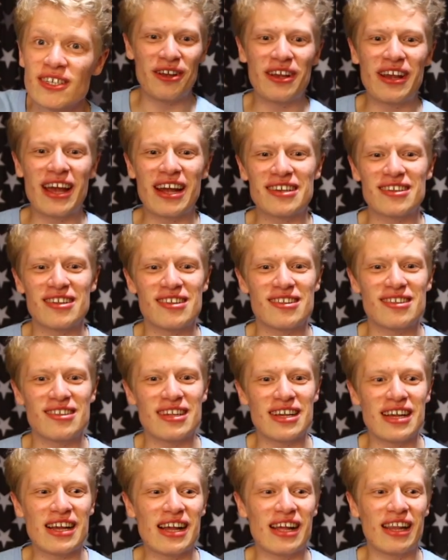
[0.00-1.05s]
You get to
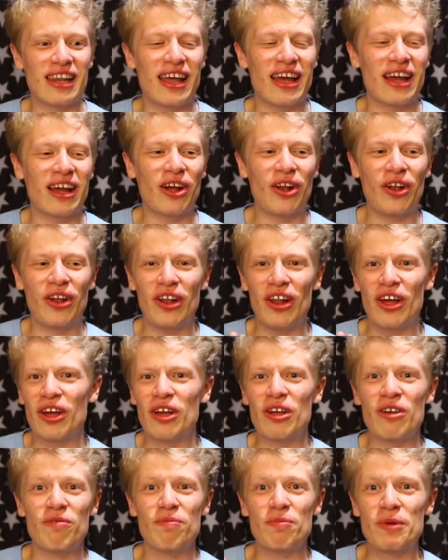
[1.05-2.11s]
see like a
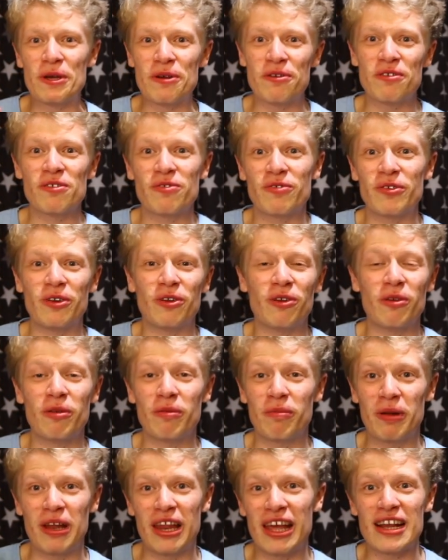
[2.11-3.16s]
lot of beautiful
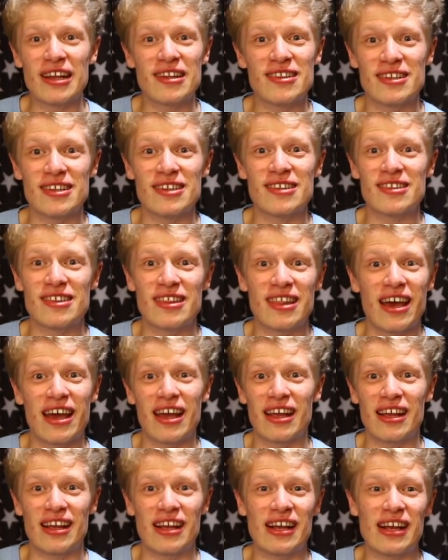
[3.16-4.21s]
places
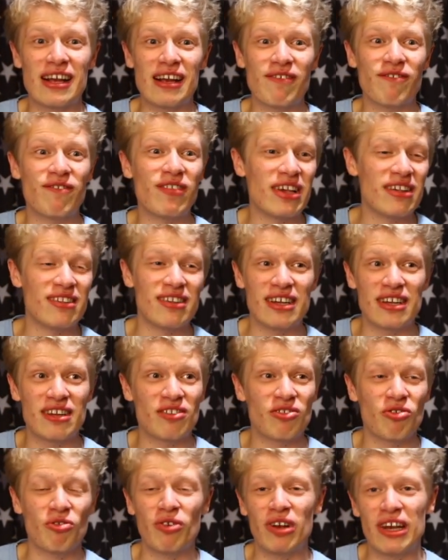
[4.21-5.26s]
that he
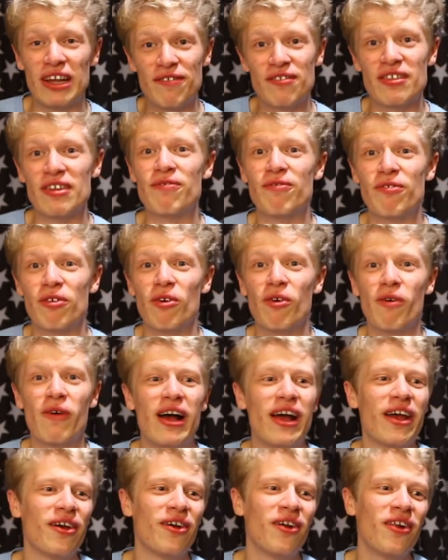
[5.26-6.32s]
visits or lives in for a
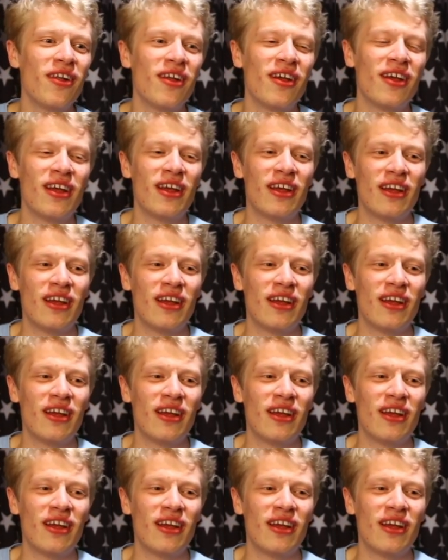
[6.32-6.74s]
while.